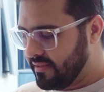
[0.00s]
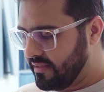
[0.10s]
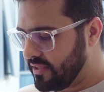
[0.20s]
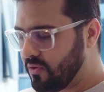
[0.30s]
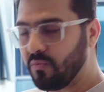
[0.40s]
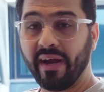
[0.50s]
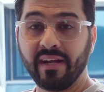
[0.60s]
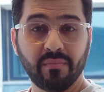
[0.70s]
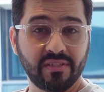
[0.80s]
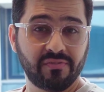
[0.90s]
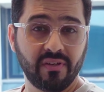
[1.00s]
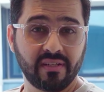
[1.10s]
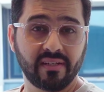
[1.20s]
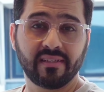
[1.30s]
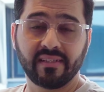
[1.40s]
white mist
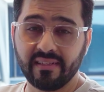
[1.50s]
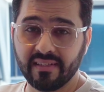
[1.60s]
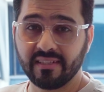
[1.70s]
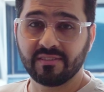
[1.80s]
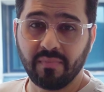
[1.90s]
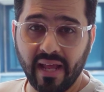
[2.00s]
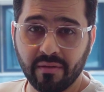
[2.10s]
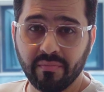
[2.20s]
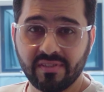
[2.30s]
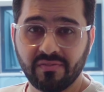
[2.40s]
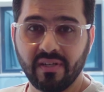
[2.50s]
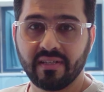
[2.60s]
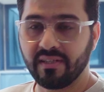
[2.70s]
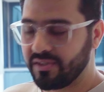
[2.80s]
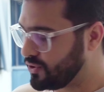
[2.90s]
filter, and then there is black mist
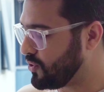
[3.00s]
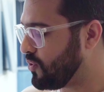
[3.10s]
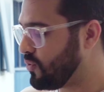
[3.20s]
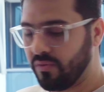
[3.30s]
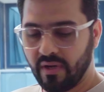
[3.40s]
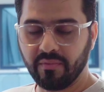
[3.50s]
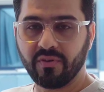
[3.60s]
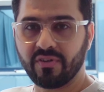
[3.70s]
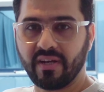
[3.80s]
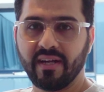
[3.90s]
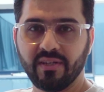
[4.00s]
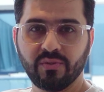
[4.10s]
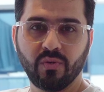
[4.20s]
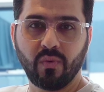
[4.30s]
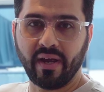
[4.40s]
filter. So I'm going to try do
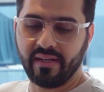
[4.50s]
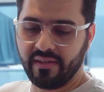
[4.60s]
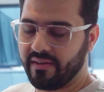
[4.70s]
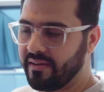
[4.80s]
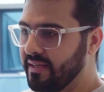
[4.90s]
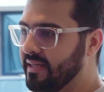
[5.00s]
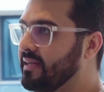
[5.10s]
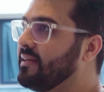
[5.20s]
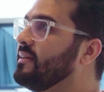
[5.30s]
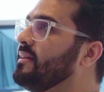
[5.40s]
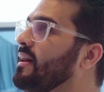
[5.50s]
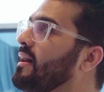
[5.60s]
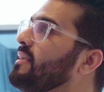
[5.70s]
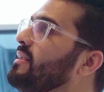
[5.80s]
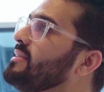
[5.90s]
the white here
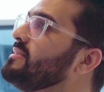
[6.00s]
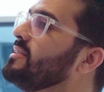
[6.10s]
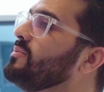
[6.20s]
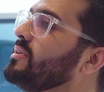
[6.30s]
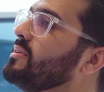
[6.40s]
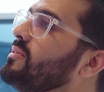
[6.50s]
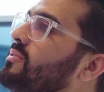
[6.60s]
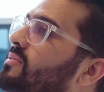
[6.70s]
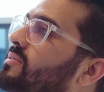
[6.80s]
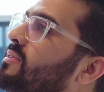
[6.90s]
and let's see what it goes.